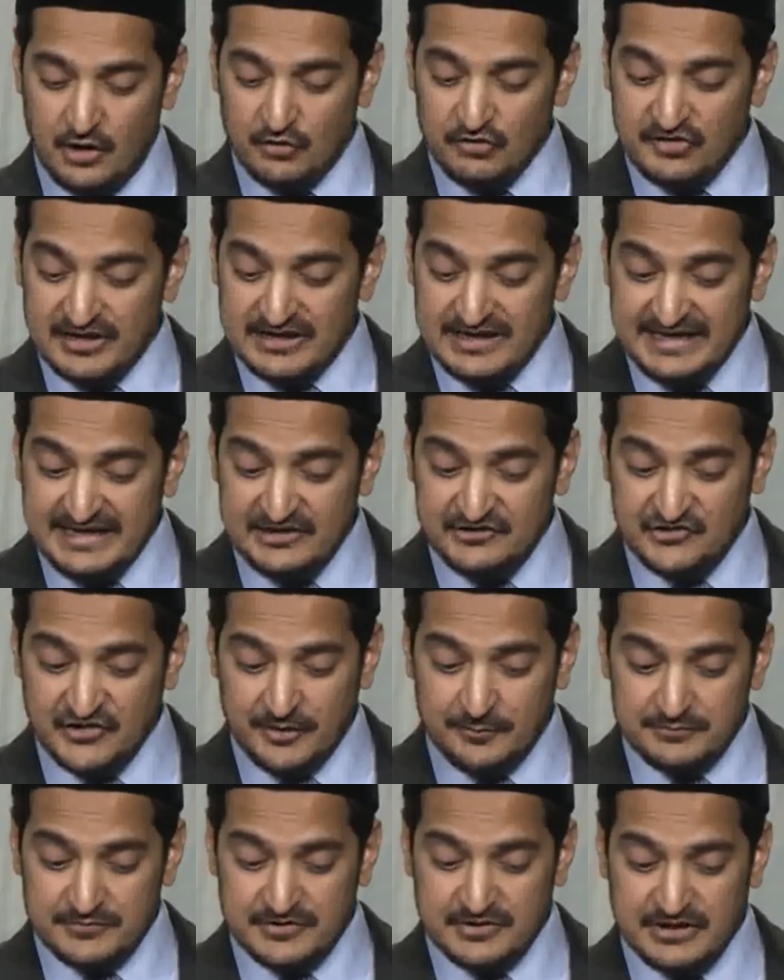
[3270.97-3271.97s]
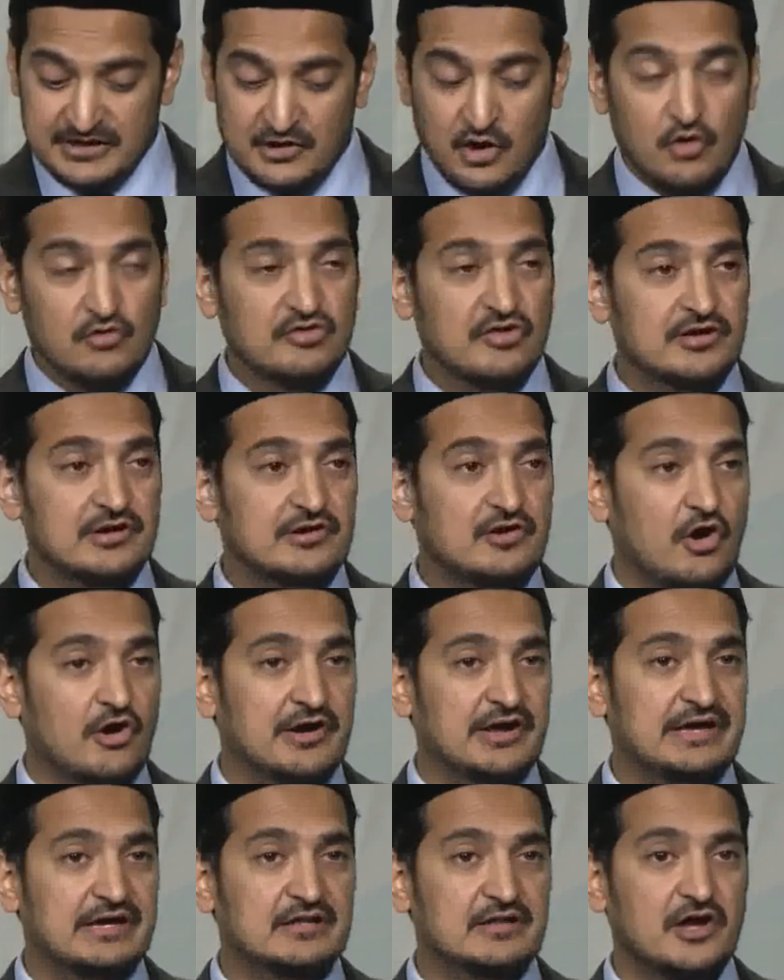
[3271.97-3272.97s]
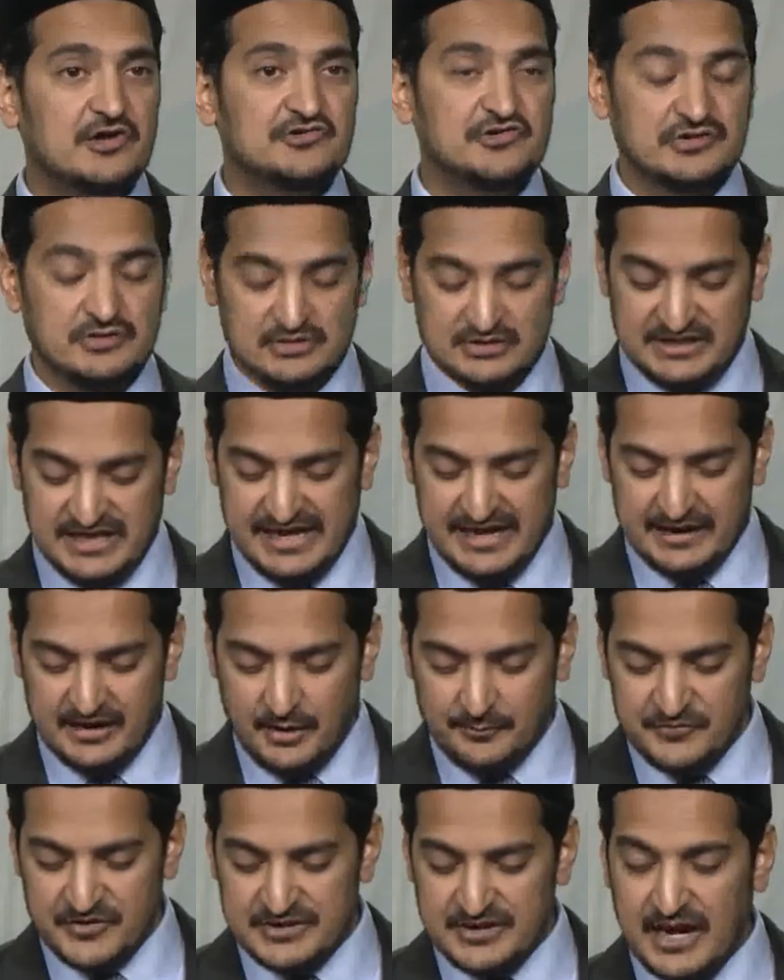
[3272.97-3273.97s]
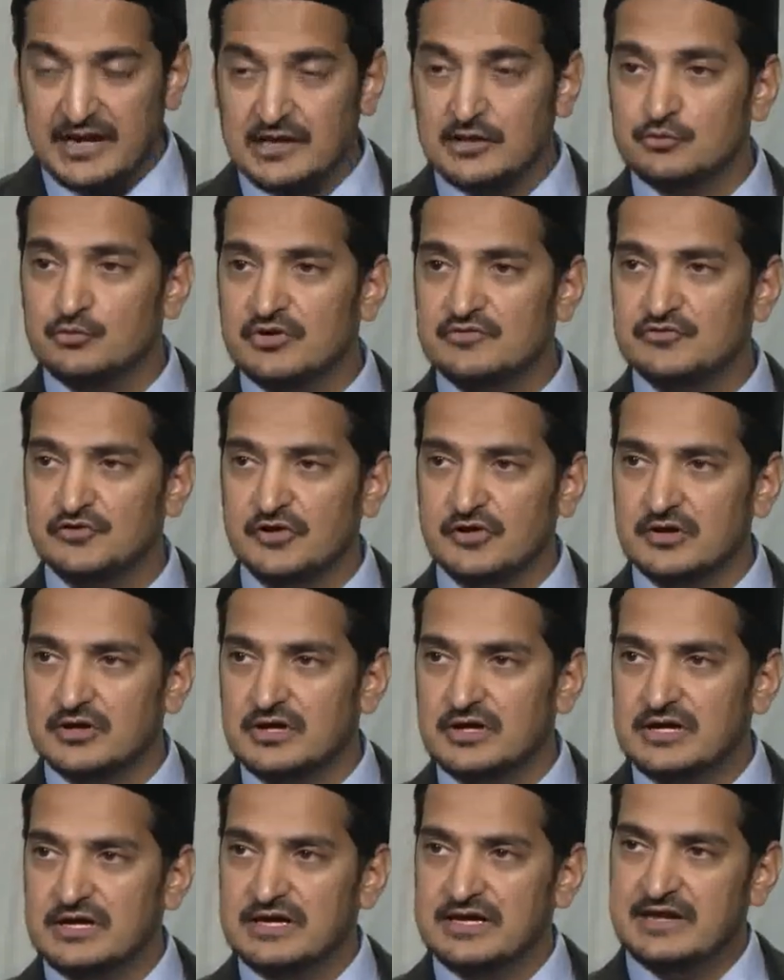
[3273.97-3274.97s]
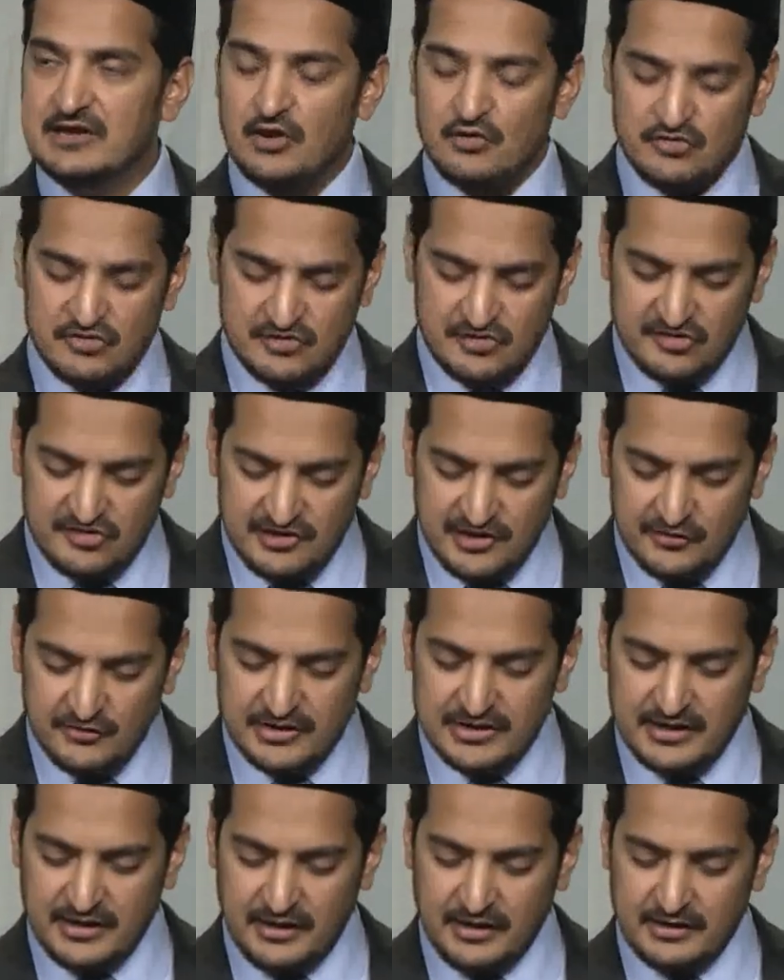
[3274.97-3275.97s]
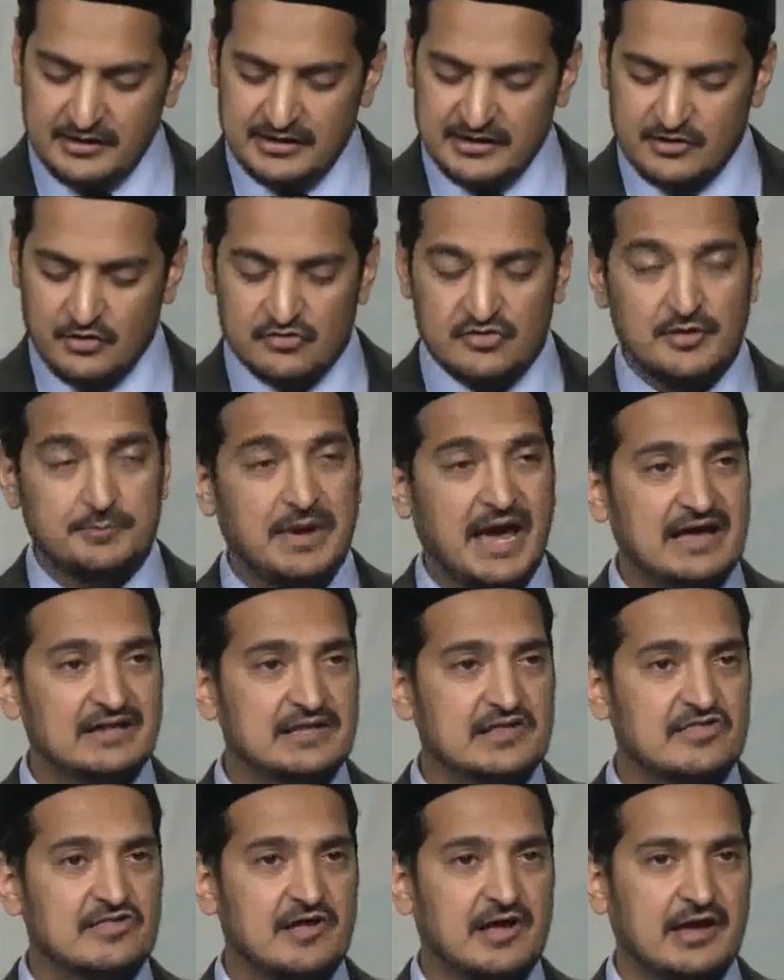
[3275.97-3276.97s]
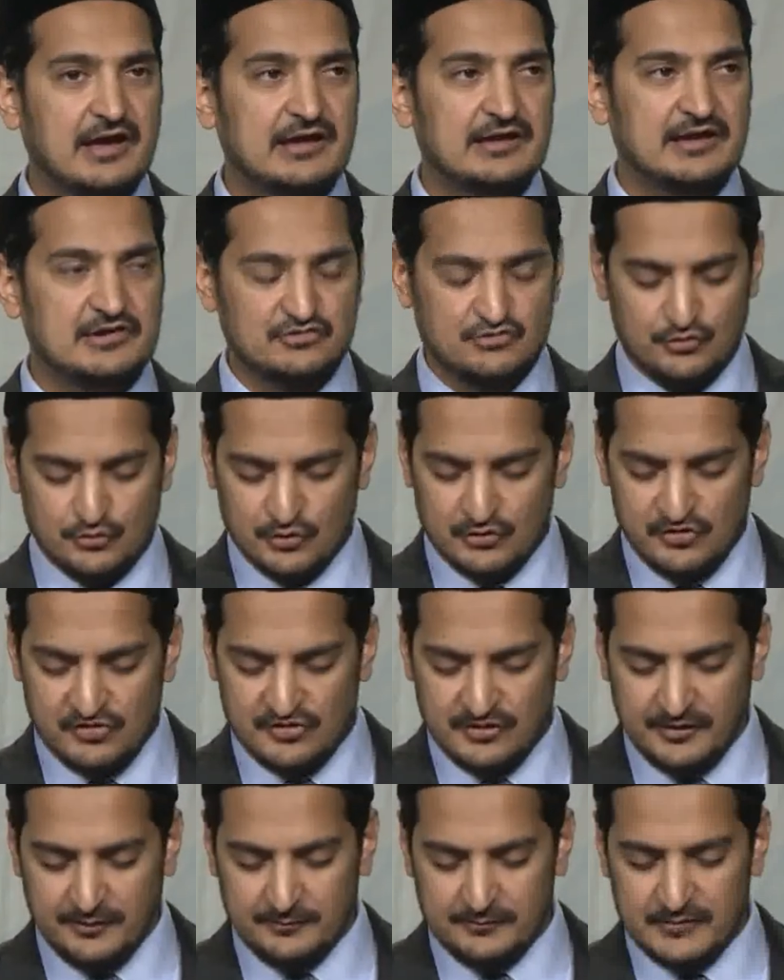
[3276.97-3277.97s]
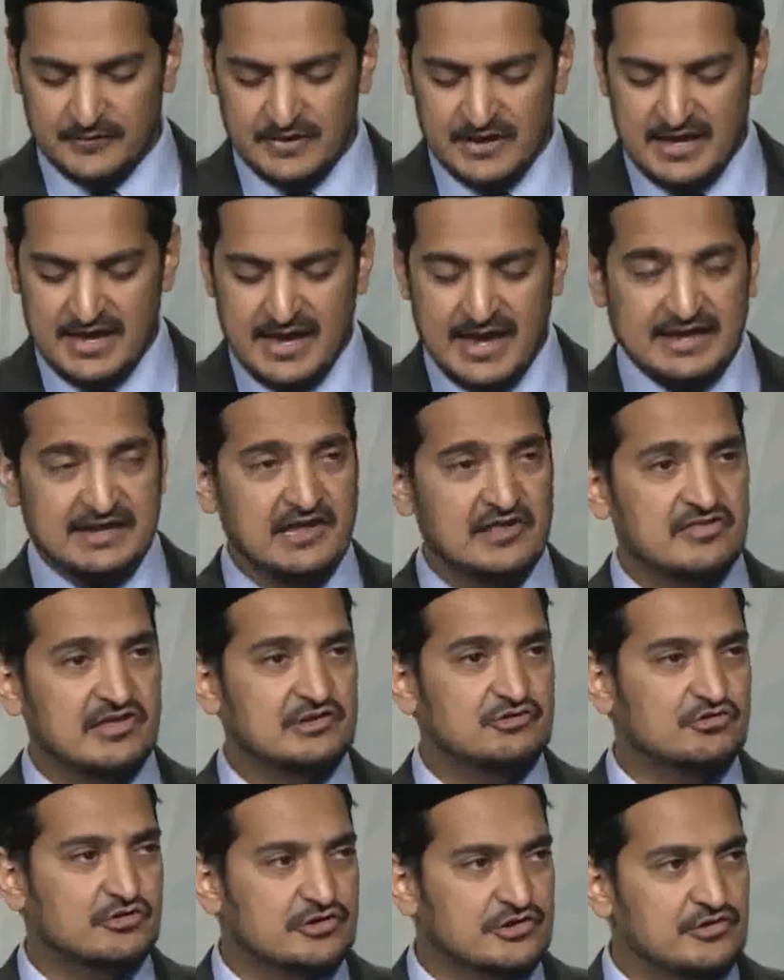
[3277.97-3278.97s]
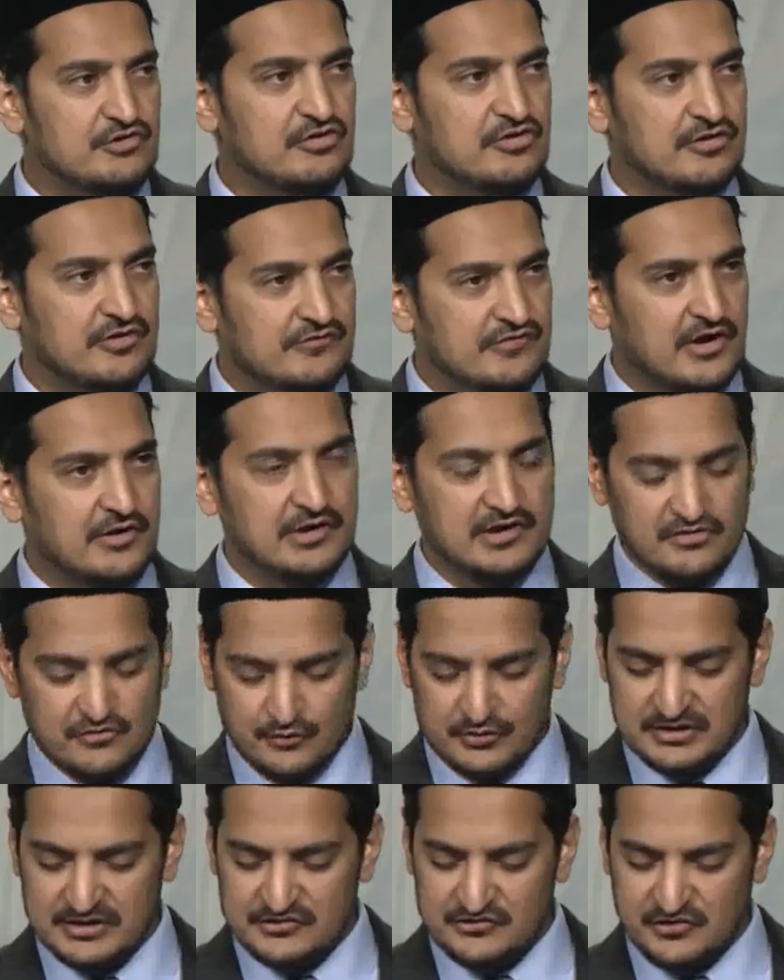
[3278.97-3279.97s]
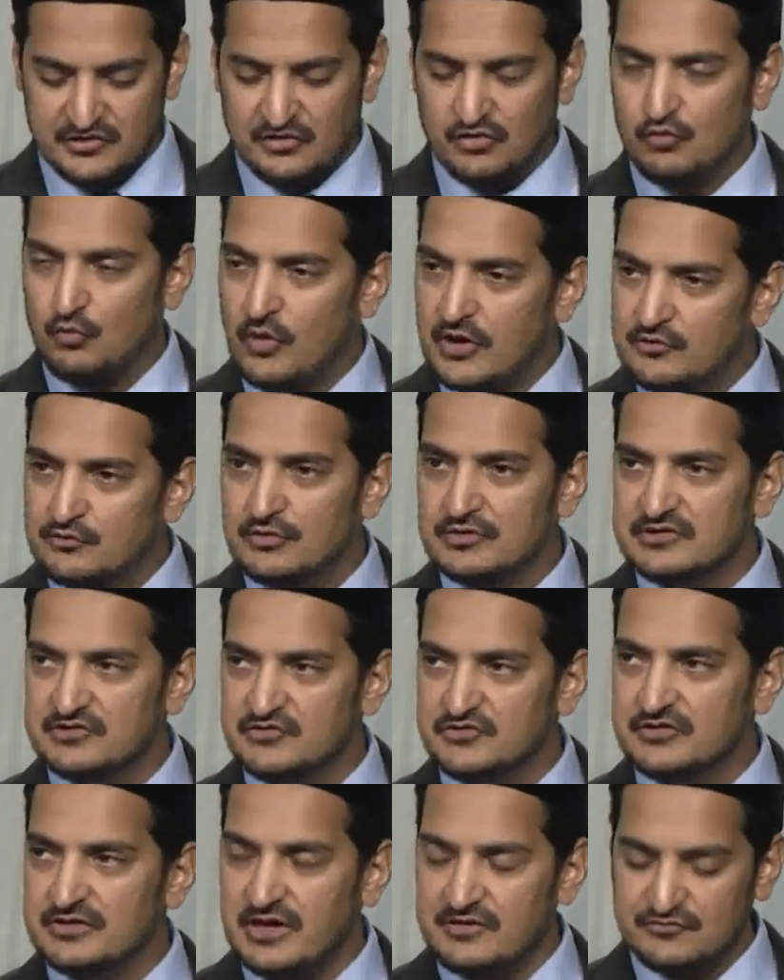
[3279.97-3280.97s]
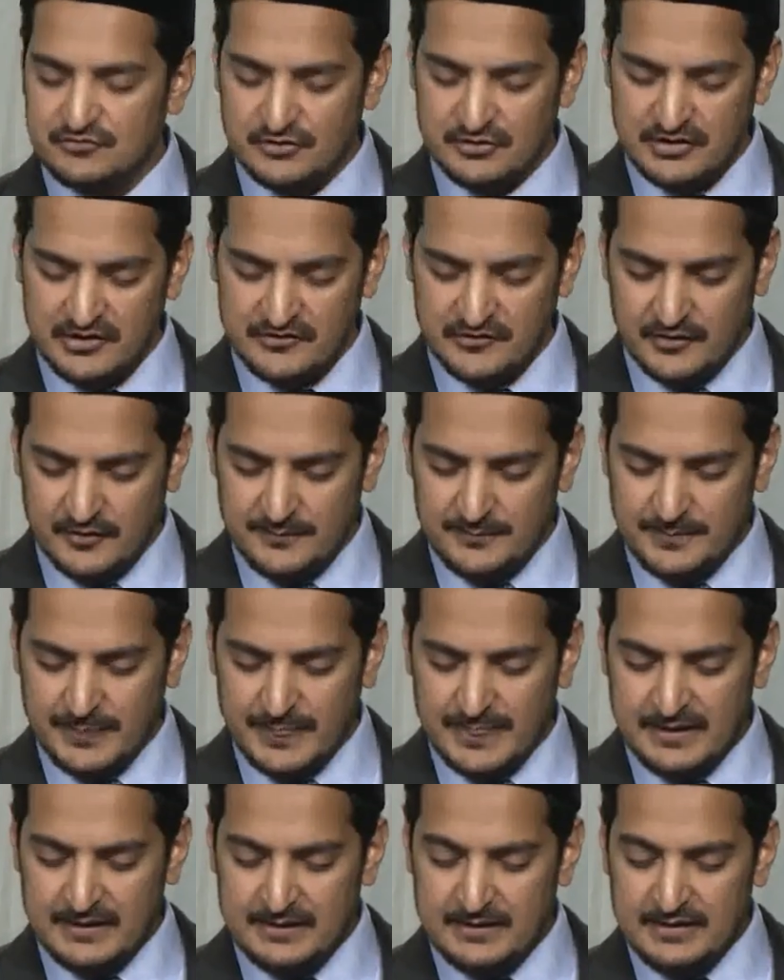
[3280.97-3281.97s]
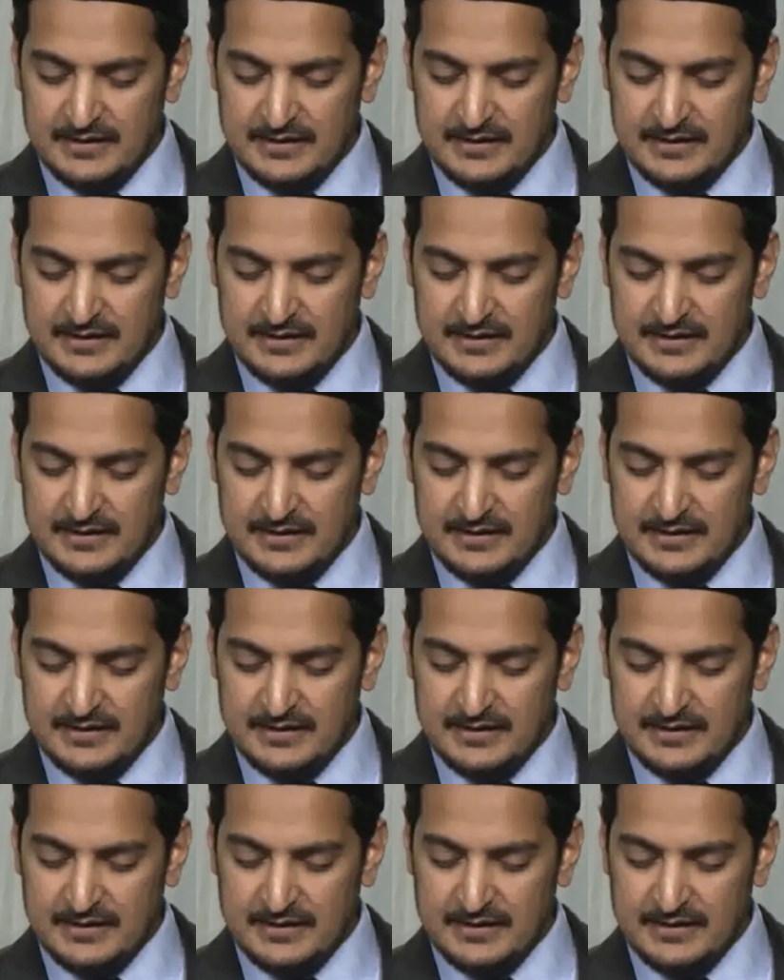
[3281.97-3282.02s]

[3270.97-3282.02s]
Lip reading: He goes to Egypt. He goes on an archaeological dig up the Nile River. He goes to Syria. He goes to Palestine and Jerusalem. And he is introduced to various religions, one religion after another.